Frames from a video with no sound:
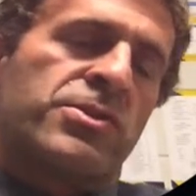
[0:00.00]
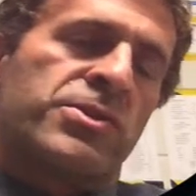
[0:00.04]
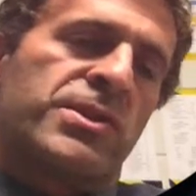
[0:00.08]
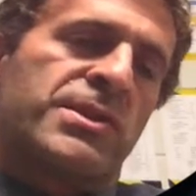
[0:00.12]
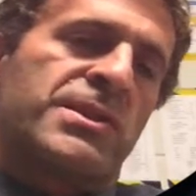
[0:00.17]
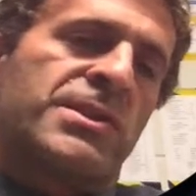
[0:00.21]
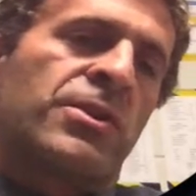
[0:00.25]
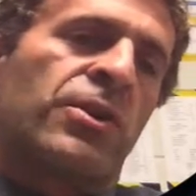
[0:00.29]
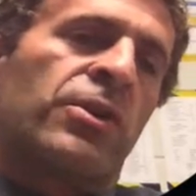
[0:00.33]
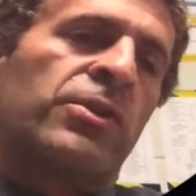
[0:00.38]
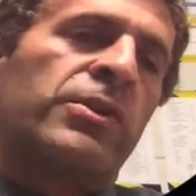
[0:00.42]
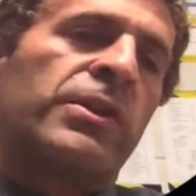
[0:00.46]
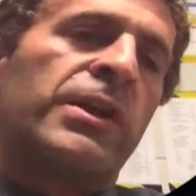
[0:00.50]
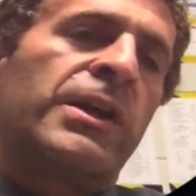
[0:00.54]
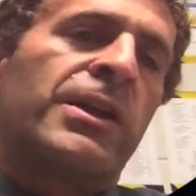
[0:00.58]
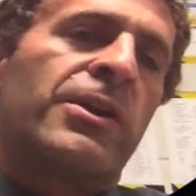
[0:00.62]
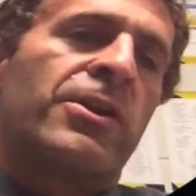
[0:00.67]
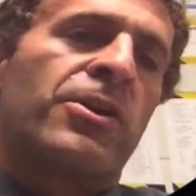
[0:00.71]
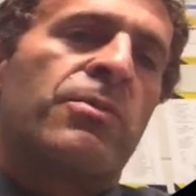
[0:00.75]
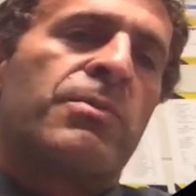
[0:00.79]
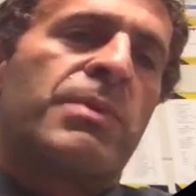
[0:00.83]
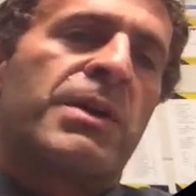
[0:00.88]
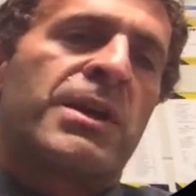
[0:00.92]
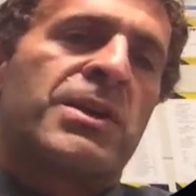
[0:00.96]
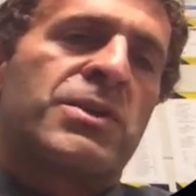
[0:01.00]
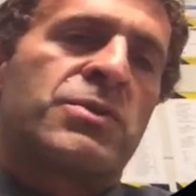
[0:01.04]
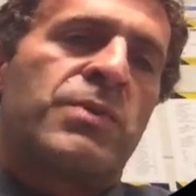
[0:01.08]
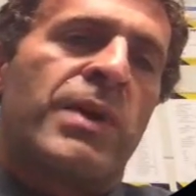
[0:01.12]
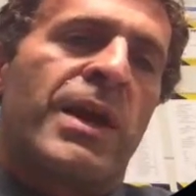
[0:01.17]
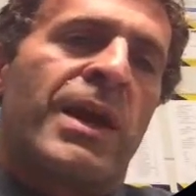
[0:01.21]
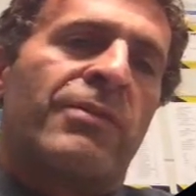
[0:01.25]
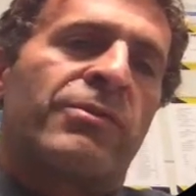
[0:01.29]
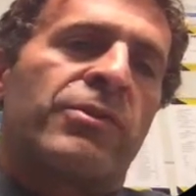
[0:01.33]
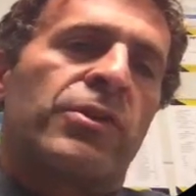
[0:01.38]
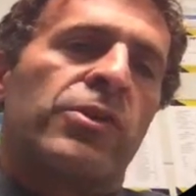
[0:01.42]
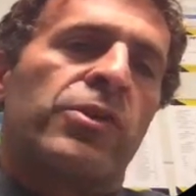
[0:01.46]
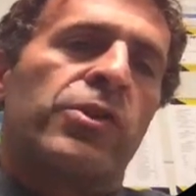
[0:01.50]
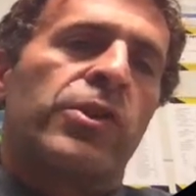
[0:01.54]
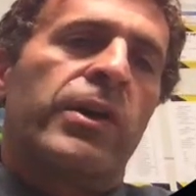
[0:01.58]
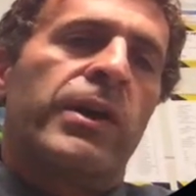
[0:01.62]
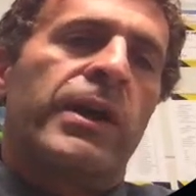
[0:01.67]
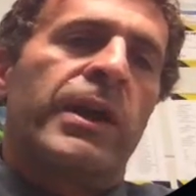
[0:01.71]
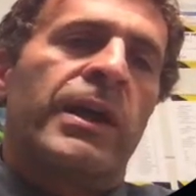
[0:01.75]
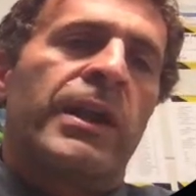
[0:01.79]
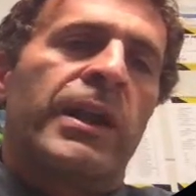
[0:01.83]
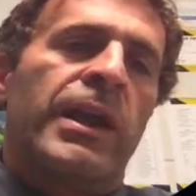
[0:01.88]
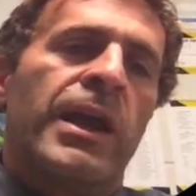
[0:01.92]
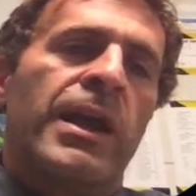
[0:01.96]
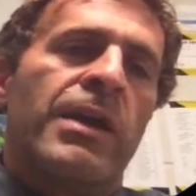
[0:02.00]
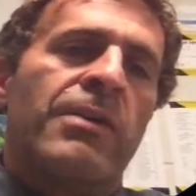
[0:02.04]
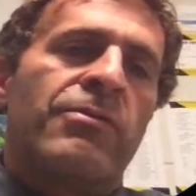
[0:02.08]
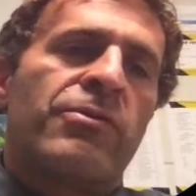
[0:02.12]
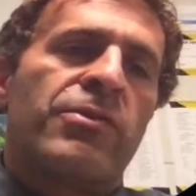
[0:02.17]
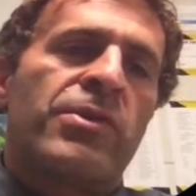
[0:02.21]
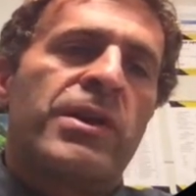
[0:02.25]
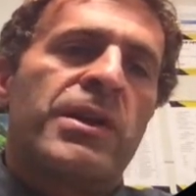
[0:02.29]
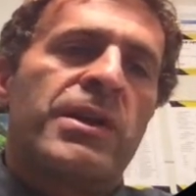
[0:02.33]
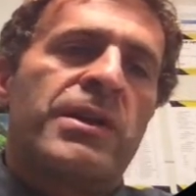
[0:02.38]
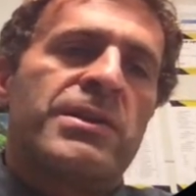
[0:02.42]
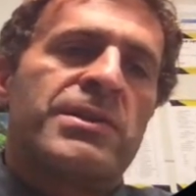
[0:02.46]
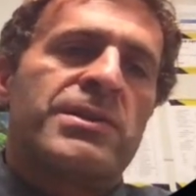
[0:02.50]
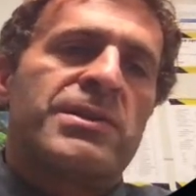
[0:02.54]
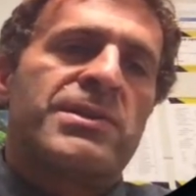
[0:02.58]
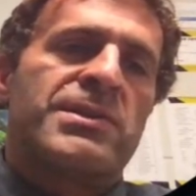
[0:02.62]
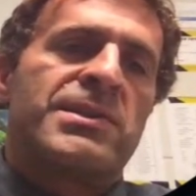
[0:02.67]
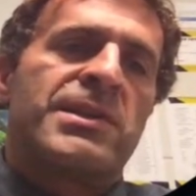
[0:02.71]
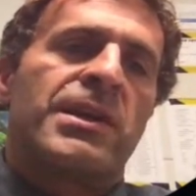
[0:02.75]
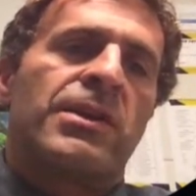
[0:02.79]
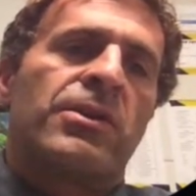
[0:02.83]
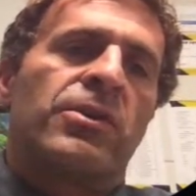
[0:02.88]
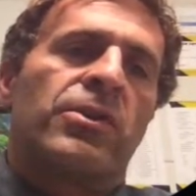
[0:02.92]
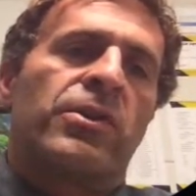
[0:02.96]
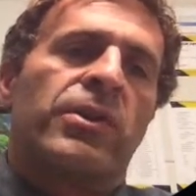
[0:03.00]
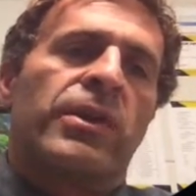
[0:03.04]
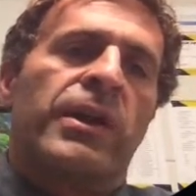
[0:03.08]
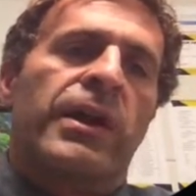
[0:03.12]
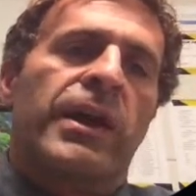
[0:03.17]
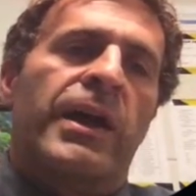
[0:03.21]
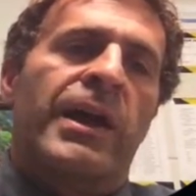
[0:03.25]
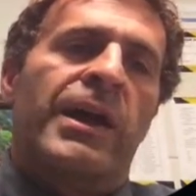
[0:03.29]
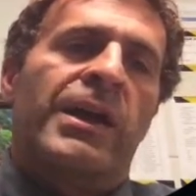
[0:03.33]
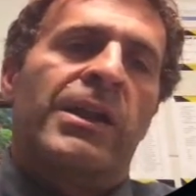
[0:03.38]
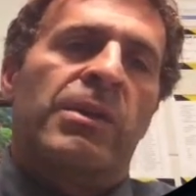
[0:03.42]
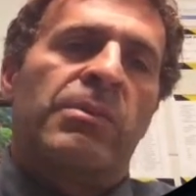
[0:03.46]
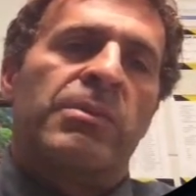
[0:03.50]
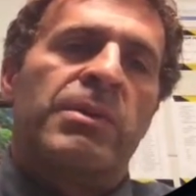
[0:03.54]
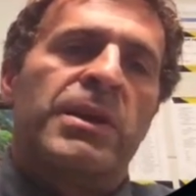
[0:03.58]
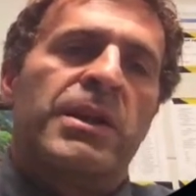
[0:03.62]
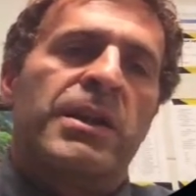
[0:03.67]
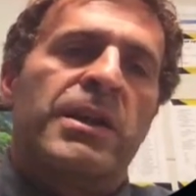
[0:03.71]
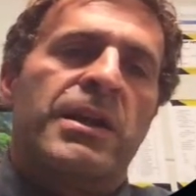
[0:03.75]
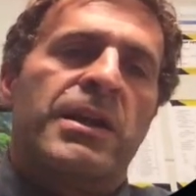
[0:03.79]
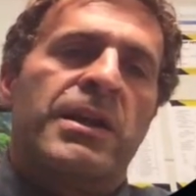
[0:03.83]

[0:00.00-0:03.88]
it's called linear because we have to look at every single element